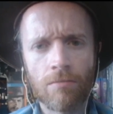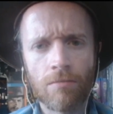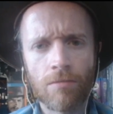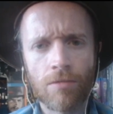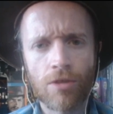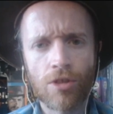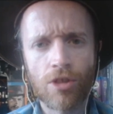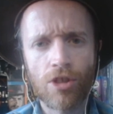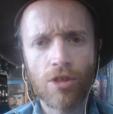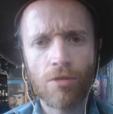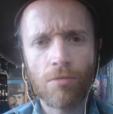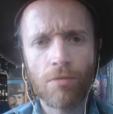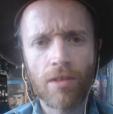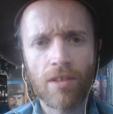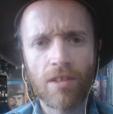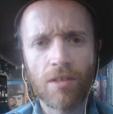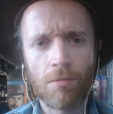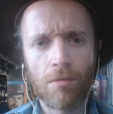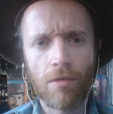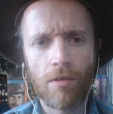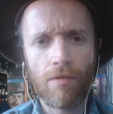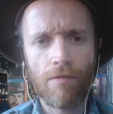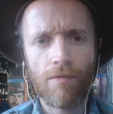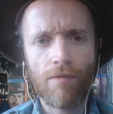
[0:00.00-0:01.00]
She's the ones that
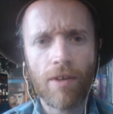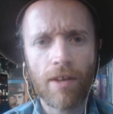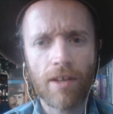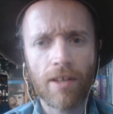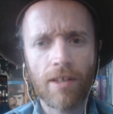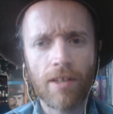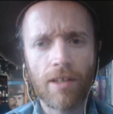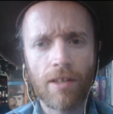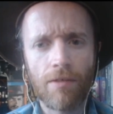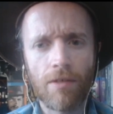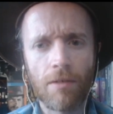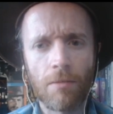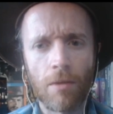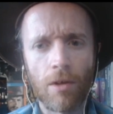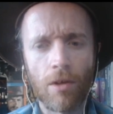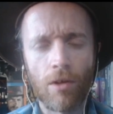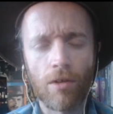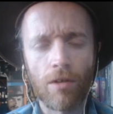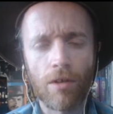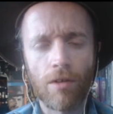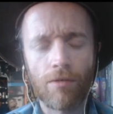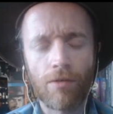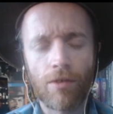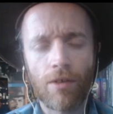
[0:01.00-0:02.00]
wouldn't fucking leave him
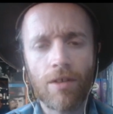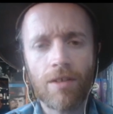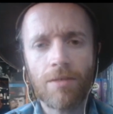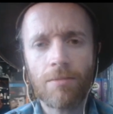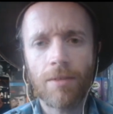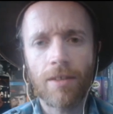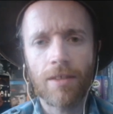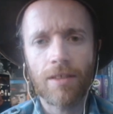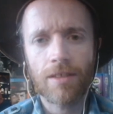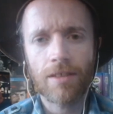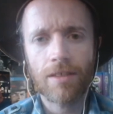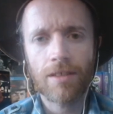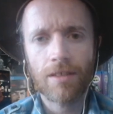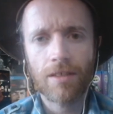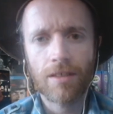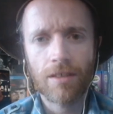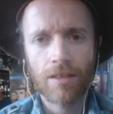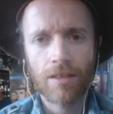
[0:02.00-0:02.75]
alone in the first place.